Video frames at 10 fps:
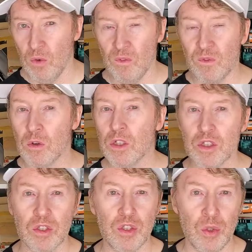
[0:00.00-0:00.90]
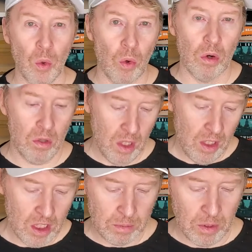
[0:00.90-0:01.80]
versus your
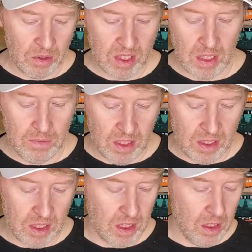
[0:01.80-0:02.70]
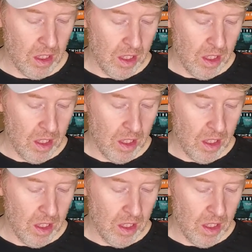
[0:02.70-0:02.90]
spell save DC.